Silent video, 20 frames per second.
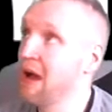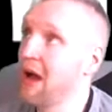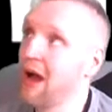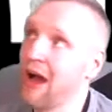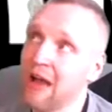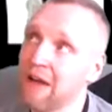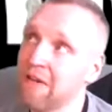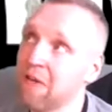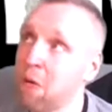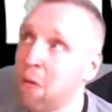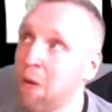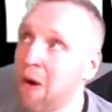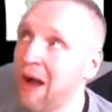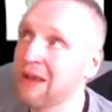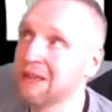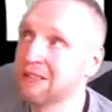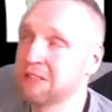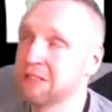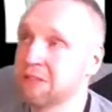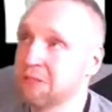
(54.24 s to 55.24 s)
I have a
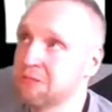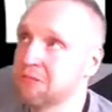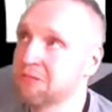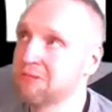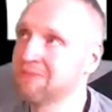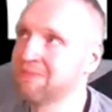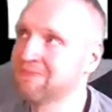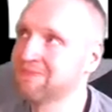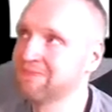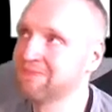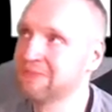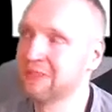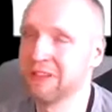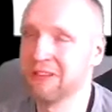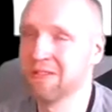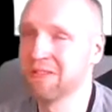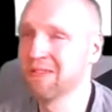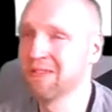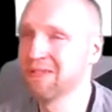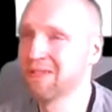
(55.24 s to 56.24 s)
why too, you
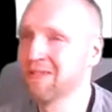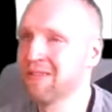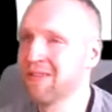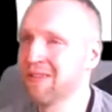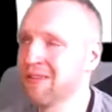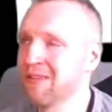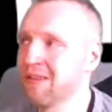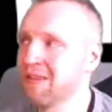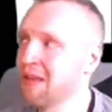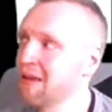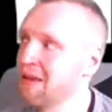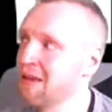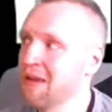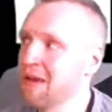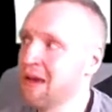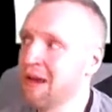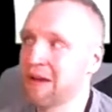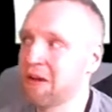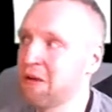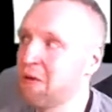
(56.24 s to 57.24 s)
know?
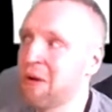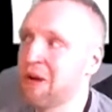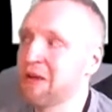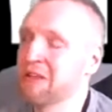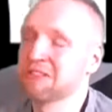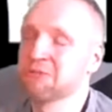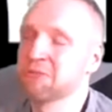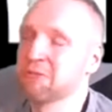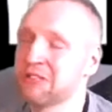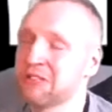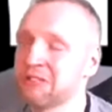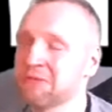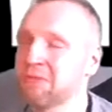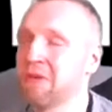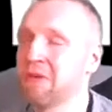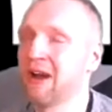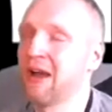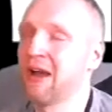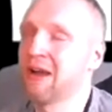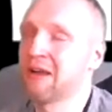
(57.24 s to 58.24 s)
I got a why. There's a reason
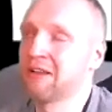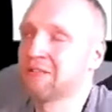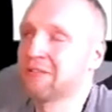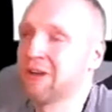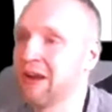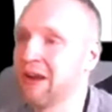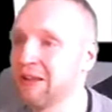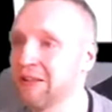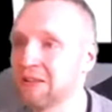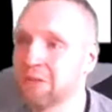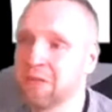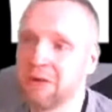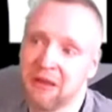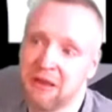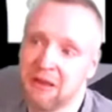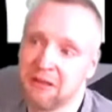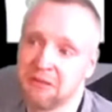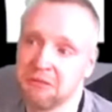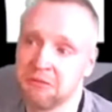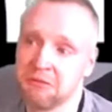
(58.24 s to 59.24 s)
why I grind the way
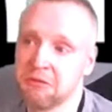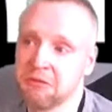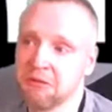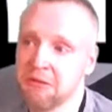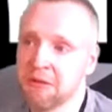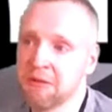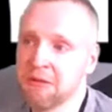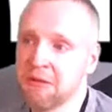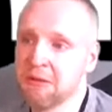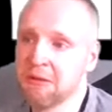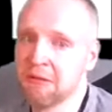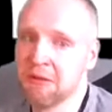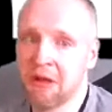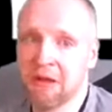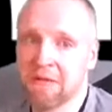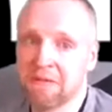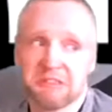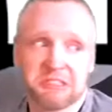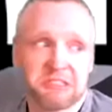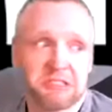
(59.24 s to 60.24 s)
I do. I
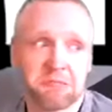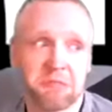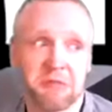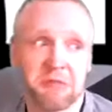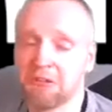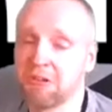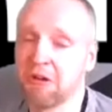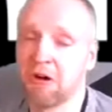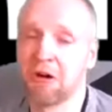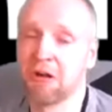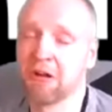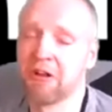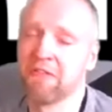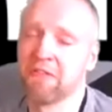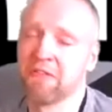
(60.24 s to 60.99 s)
haven't seen my daughter in